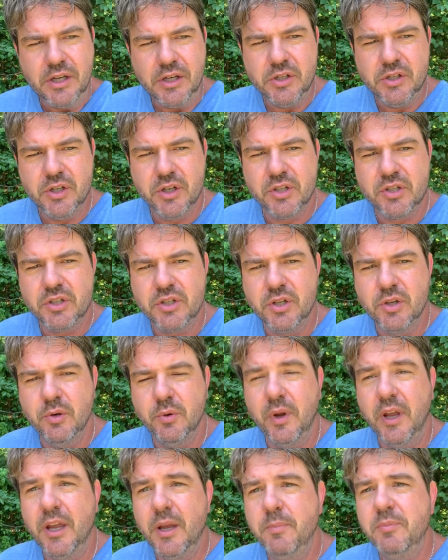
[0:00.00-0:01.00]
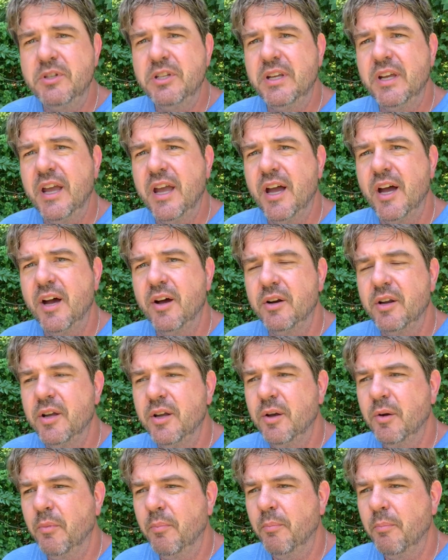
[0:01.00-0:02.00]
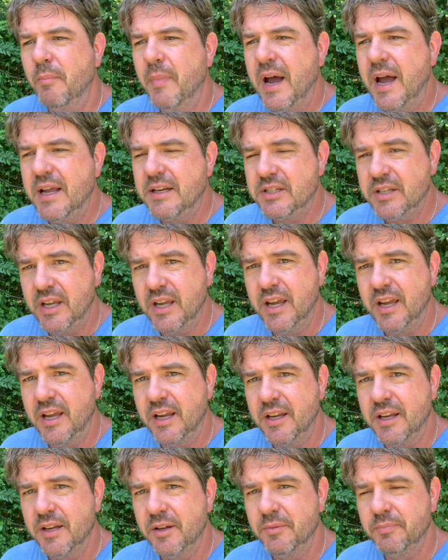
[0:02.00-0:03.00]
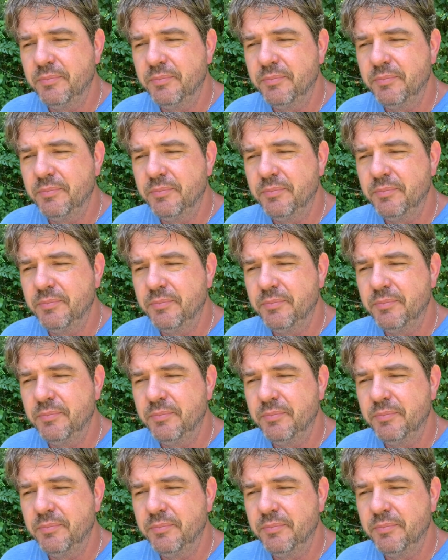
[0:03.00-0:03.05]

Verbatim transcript: just to empty out my tank.